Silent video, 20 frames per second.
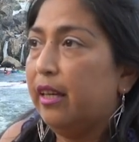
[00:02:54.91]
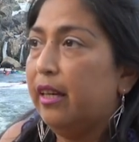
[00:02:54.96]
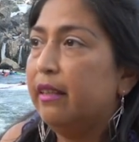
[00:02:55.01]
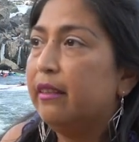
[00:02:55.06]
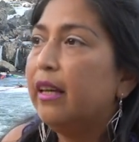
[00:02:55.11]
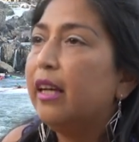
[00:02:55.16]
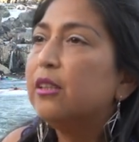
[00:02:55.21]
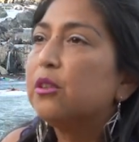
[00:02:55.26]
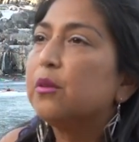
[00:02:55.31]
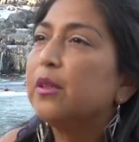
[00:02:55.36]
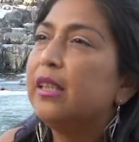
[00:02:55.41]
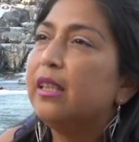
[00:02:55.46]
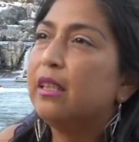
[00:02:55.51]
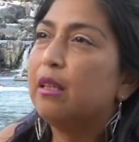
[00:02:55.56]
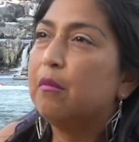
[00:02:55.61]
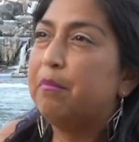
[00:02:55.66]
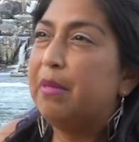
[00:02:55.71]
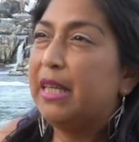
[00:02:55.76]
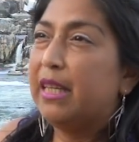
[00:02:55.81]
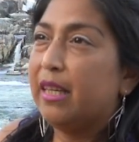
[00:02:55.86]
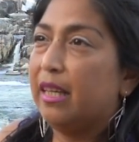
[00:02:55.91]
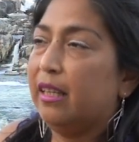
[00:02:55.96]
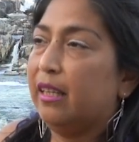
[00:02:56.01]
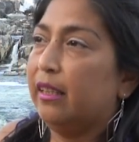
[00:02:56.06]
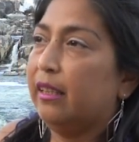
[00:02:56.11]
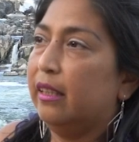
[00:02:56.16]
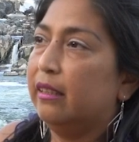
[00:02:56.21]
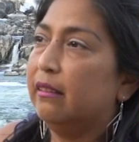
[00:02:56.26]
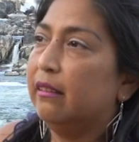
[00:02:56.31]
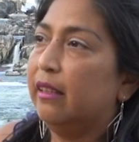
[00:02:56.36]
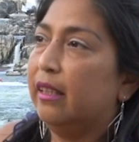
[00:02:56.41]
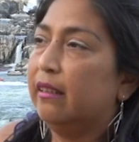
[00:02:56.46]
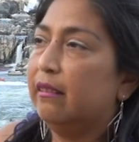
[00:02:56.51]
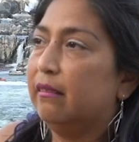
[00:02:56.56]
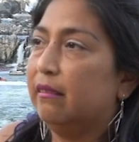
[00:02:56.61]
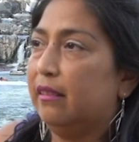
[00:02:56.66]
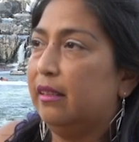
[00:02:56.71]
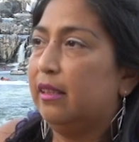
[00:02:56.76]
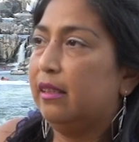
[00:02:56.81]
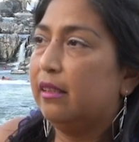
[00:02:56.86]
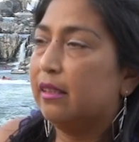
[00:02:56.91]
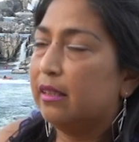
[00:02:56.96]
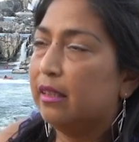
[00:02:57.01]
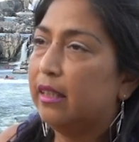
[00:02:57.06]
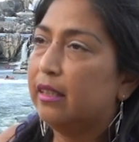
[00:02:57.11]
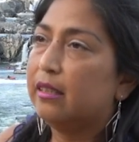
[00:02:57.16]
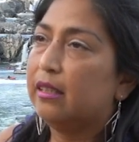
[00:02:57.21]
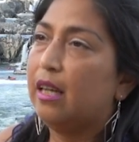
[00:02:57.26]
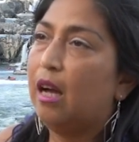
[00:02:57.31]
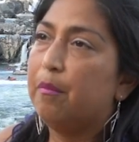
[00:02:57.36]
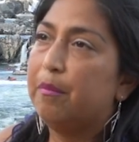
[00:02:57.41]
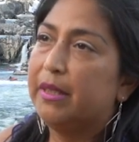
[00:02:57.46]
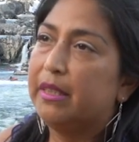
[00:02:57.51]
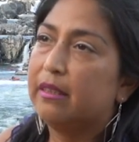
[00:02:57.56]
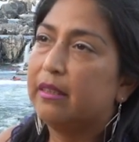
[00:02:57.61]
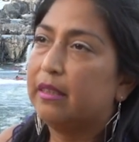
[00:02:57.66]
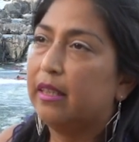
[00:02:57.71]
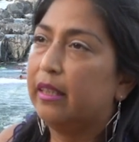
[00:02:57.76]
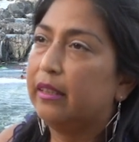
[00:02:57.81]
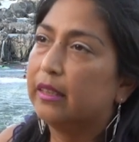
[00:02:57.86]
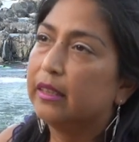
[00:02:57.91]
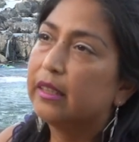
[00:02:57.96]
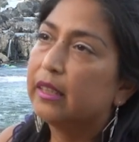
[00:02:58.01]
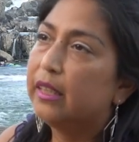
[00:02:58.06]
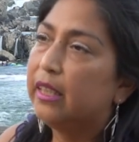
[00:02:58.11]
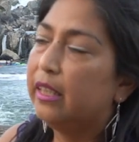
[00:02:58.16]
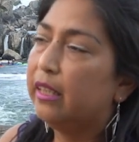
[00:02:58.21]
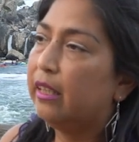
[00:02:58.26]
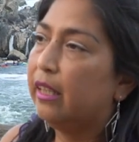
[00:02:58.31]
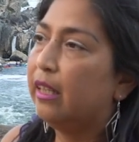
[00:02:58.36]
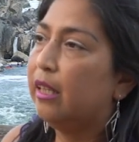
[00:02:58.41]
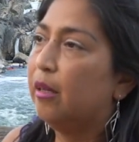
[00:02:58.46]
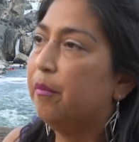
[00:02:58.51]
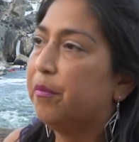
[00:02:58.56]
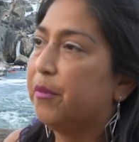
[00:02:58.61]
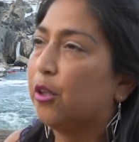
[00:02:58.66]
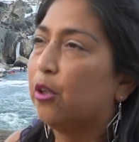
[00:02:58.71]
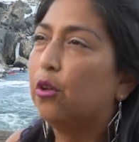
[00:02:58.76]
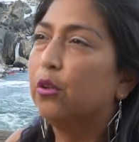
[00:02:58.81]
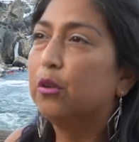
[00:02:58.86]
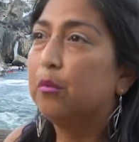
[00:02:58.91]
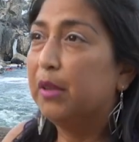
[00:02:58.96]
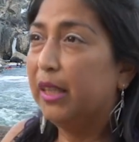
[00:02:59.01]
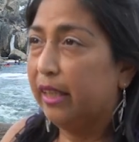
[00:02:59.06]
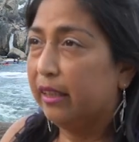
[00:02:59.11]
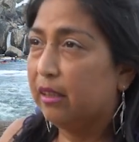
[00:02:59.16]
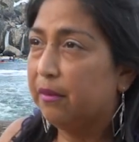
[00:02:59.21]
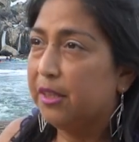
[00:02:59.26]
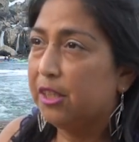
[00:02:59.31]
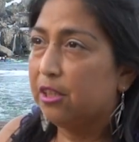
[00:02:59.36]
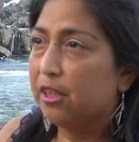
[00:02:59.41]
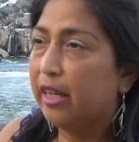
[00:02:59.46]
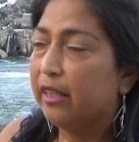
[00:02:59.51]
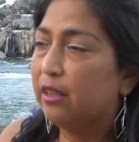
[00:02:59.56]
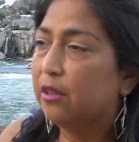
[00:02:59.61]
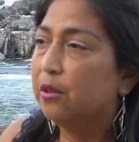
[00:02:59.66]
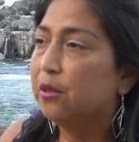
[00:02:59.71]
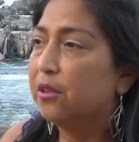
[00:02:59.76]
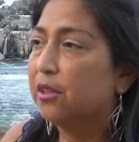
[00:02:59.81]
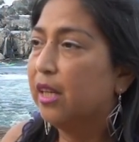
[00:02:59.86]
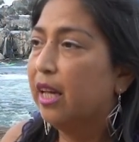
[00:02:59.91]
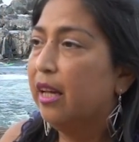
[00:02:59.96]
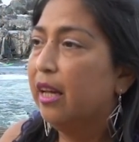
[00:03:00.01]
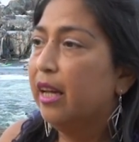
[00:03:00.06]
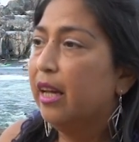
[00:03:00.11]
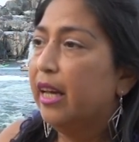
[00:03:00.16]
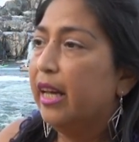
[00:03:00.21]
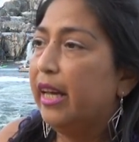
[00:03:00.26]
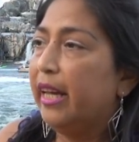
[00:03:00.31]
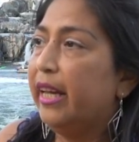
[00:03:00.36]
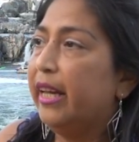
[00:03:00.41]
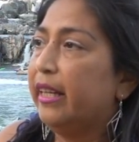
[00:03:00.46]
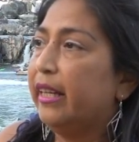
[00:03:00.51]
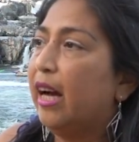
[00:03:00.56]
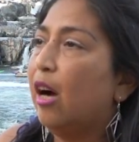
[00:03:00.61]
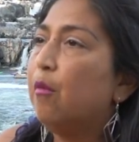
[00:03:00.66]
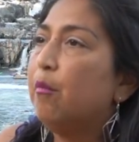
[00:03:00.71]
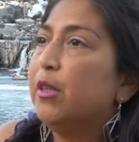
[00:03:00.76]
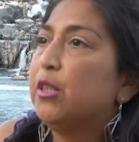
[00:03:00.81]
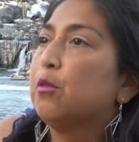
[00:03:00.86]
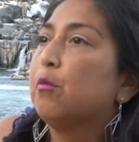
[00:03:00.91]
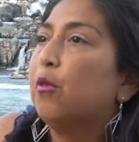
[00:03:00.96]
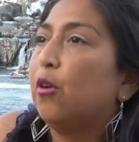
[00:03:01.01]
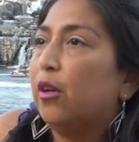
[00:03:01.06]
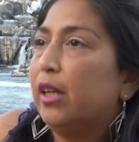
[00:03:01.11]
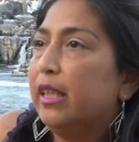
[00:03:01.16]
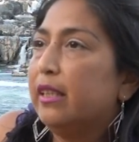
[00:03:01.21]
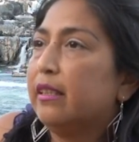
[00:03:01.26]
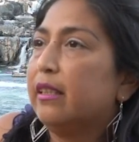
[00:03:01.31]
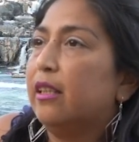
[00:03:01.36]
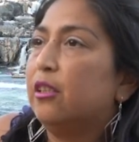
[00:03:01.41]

And that's really the beginning. And, and these things happen cyclically. Um, they're called the Milankovitch cycles. And how much more or less